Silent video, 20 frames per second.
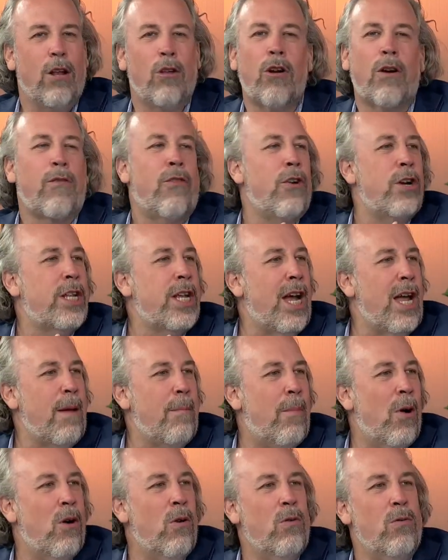Look for
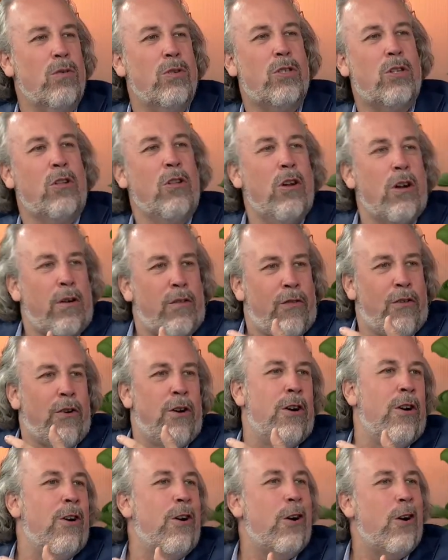typos, look
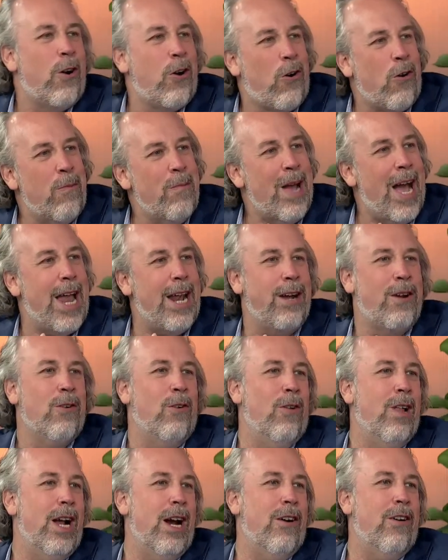for
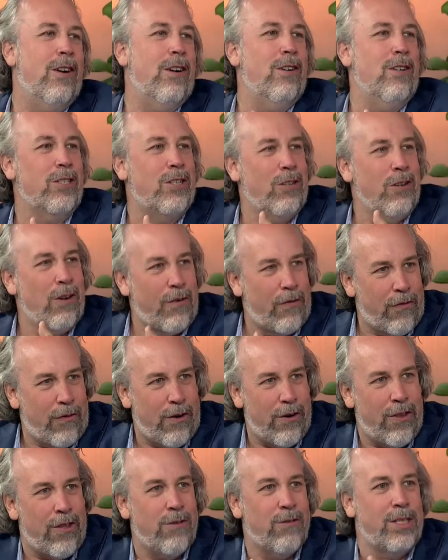grammatical errors, look
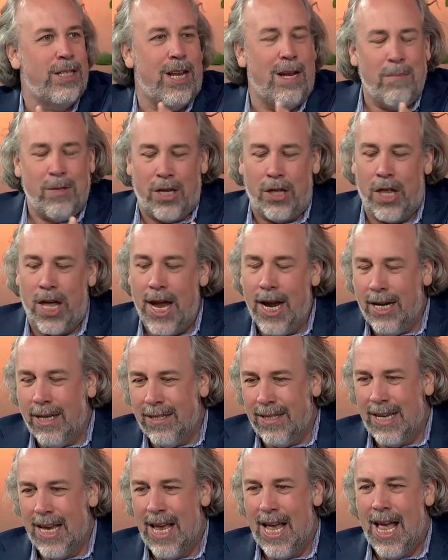for those types of
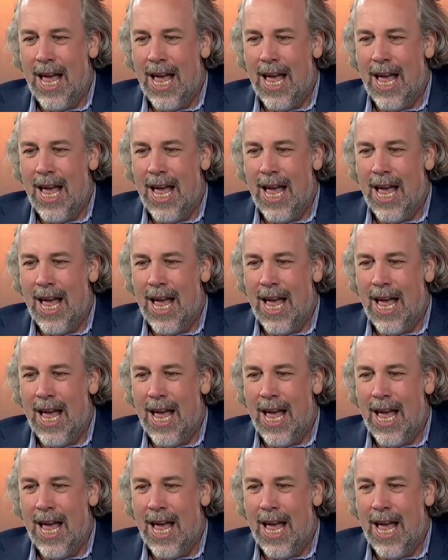things.